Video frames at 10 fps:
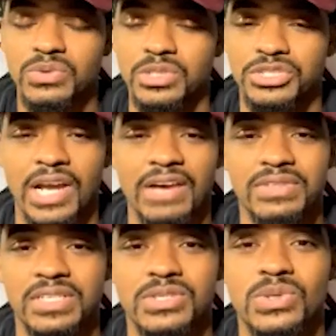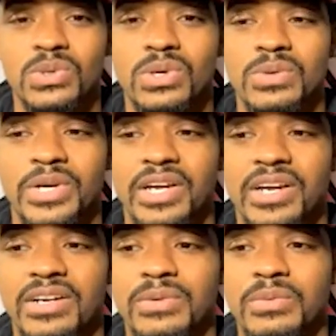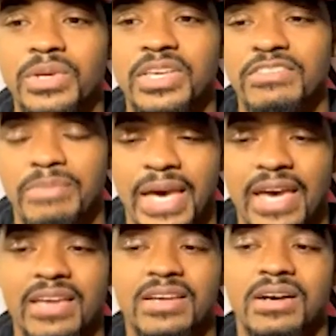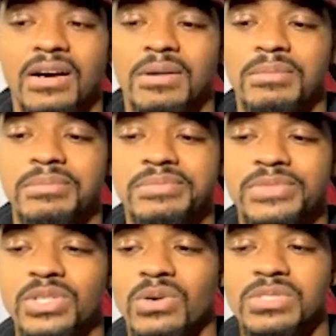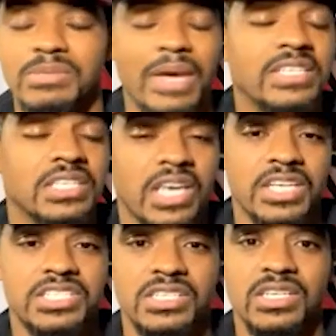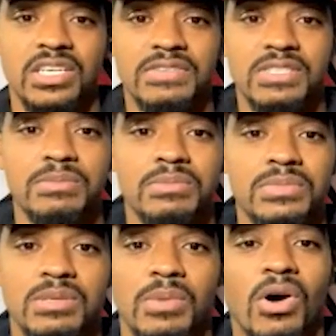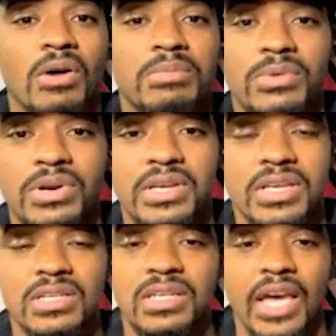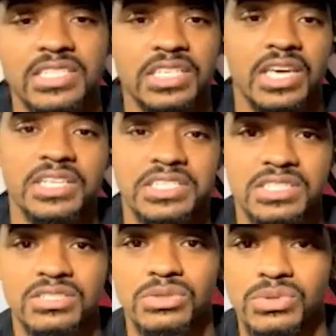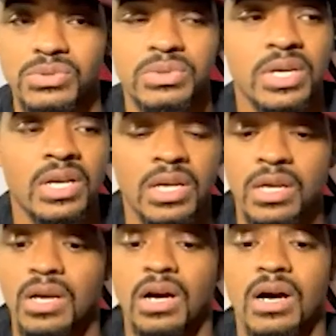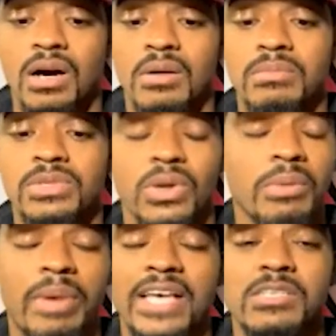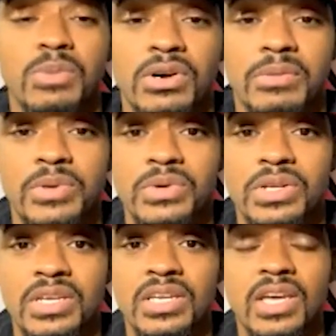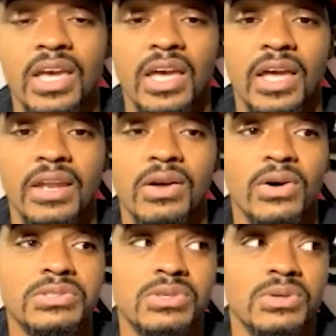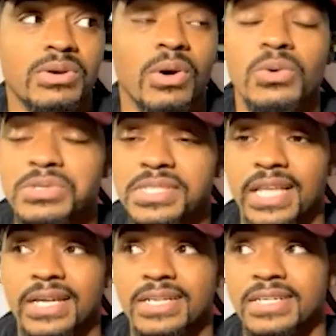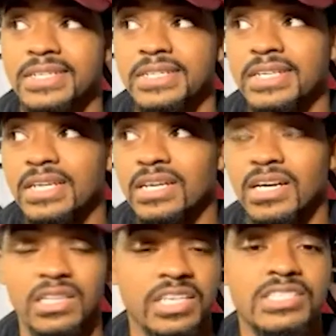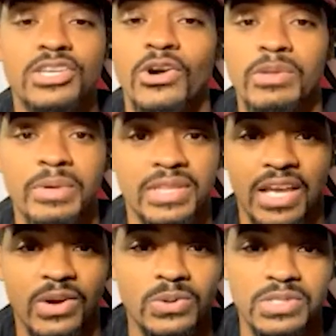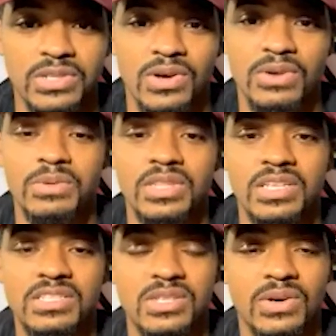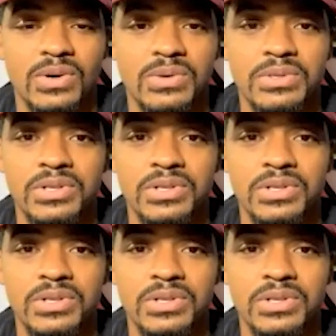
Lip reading: a traveling tour where we give back, some education and give some onboarding and education to, the basketball community, and also host like a elite tournament that goes along with it. So,